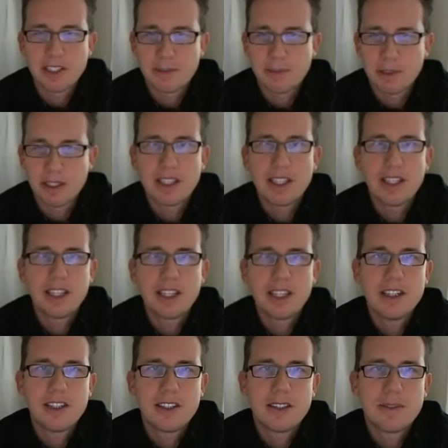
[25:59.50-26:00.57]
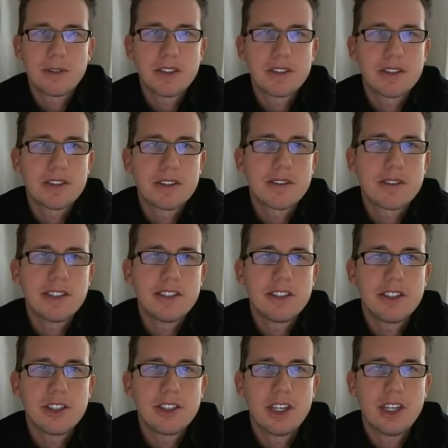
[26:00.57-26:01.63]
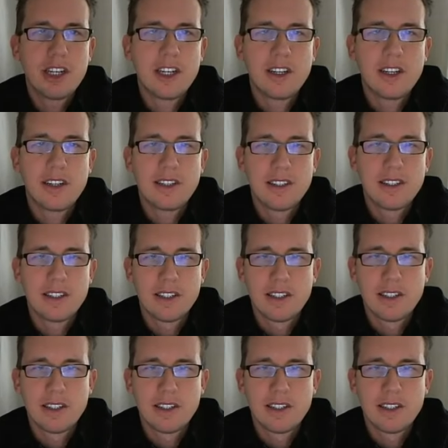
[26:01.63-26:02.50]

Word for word: me click on my thing here. Let me screen share